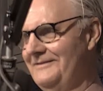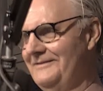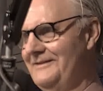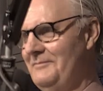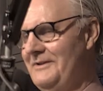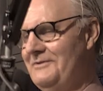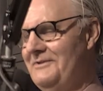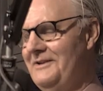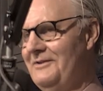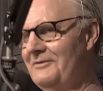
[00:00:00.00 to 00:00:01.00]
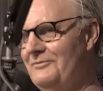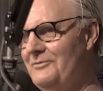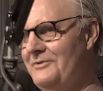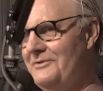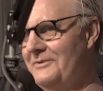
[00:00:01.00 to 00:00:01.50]
Something to really look
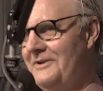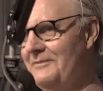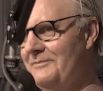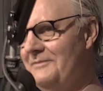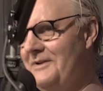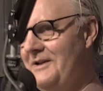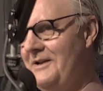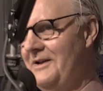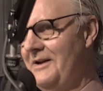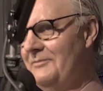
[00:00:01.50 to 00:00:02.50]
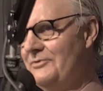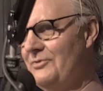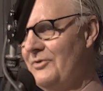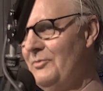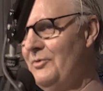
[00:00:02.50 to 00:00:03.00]
forward to, and I'm
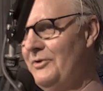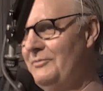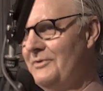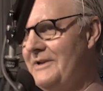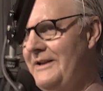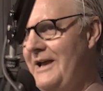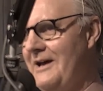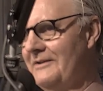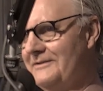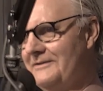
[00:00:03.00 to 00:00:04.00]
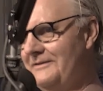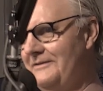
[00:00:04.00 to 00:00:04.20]
sure the word will get out.